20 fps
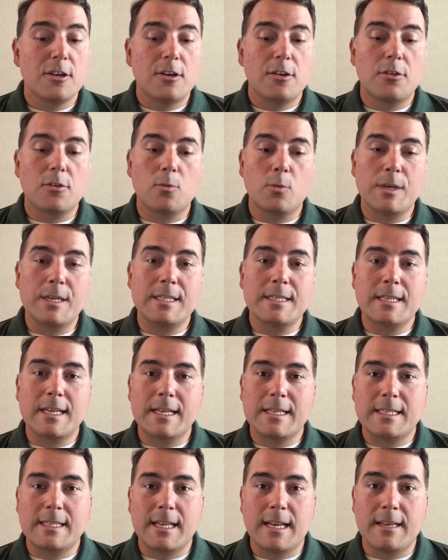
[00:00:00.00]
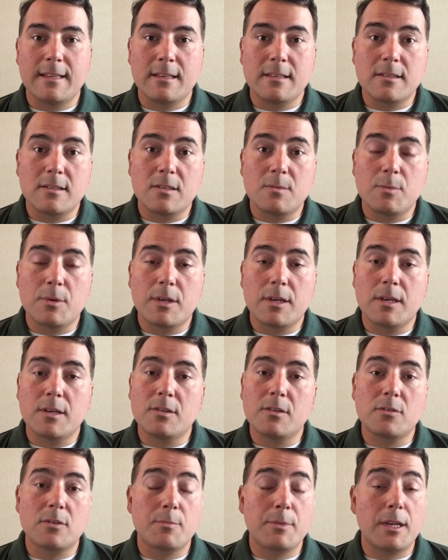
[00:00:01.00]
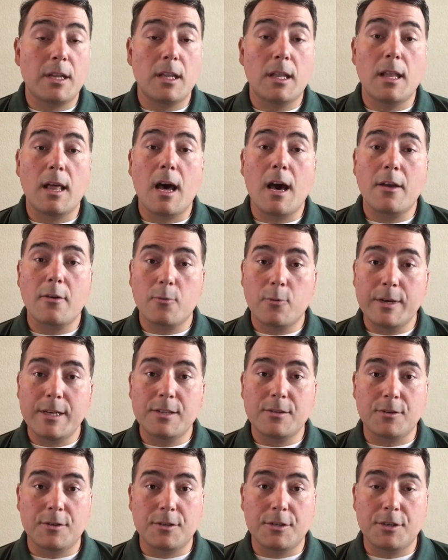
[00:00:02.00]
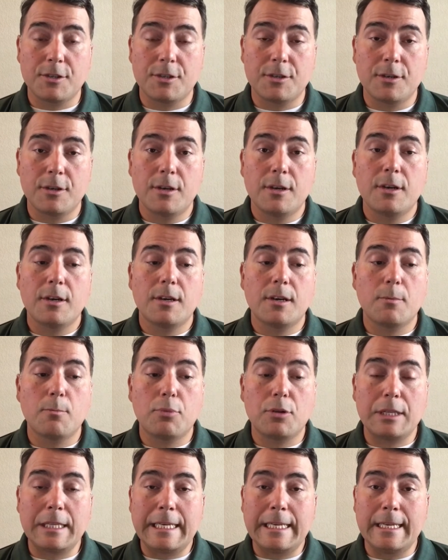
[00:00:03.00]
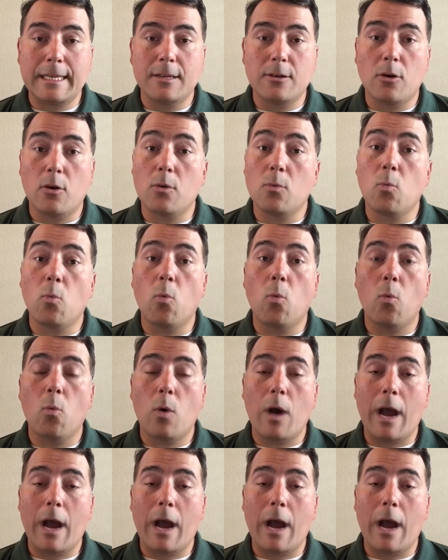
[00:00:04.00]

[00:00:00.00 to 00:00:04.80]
And the reason I say this is because there's been a lot of research completed on